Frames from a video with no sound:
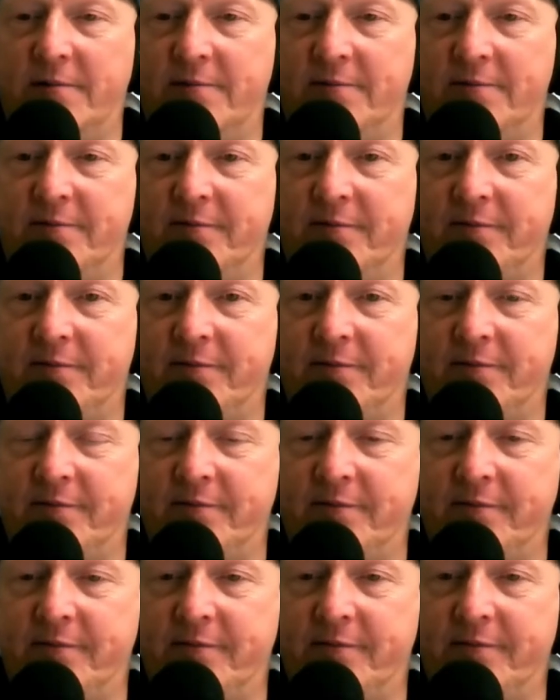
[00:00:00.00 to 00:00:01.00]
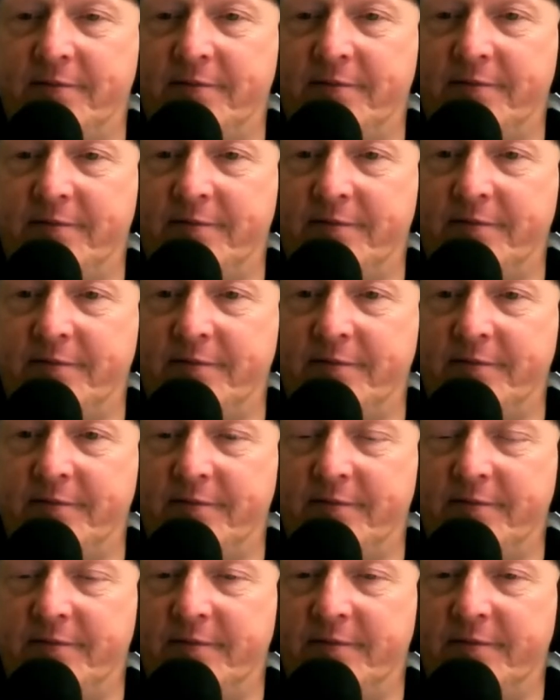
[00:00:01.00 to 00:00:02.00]

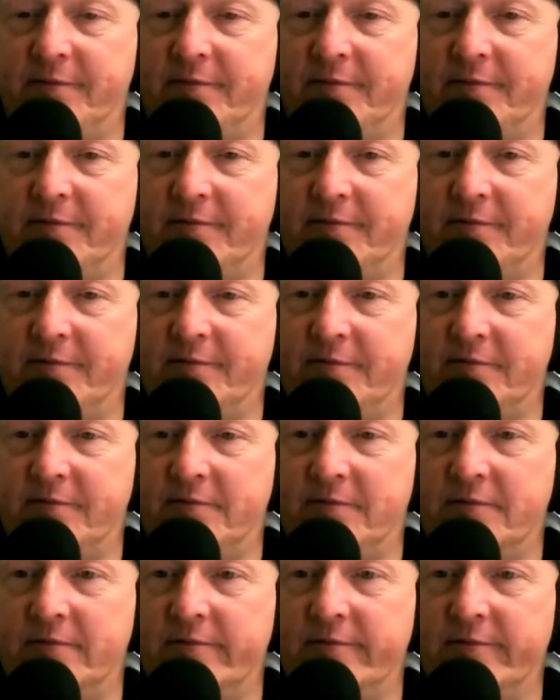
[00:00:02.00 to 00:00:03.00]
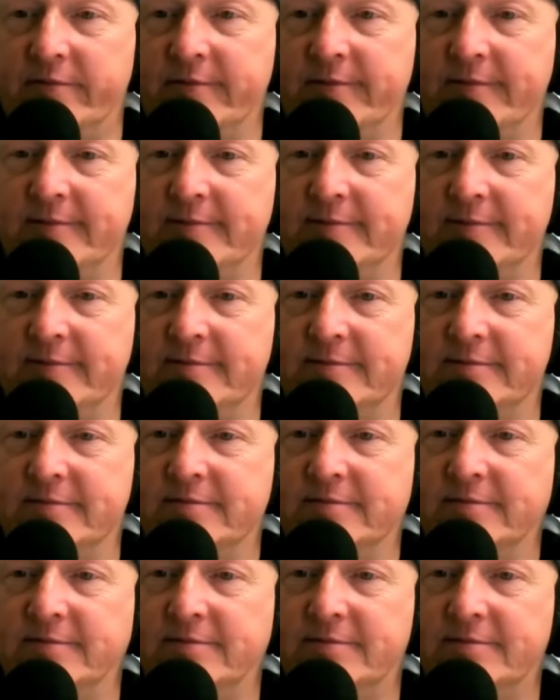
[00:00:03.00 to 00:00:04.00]

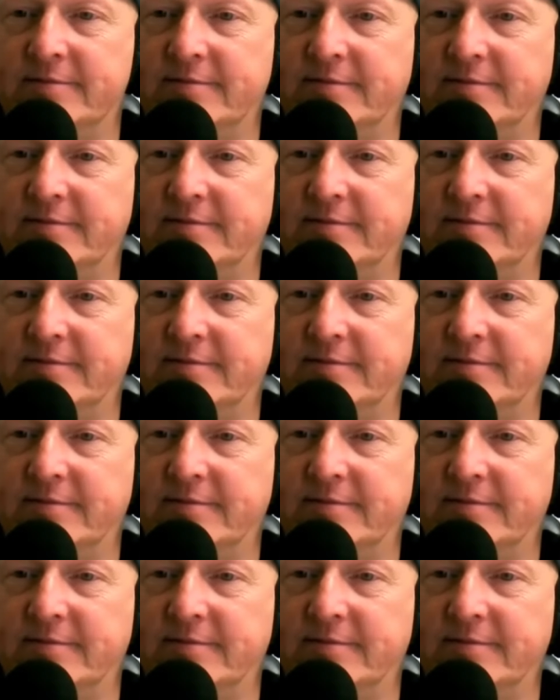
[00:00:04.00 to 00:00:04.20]
The person shown says nothing.